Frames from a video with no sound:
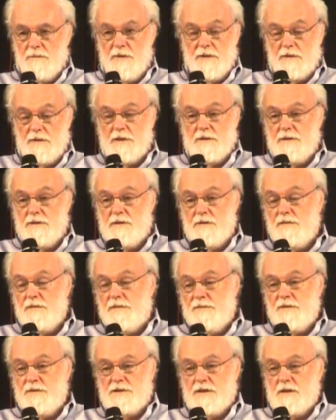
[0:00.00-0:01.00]
building
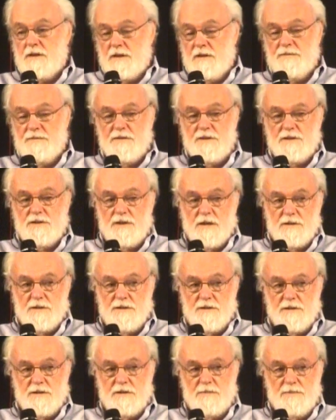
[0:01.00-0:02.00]
new physical
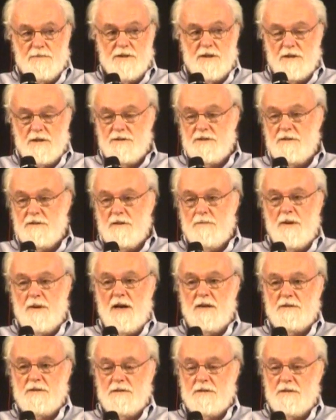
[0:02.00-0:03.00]
infrastructures and production
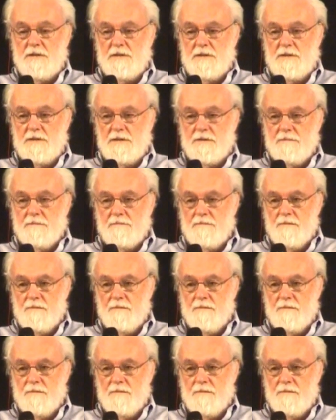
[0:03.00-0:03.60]
capacities.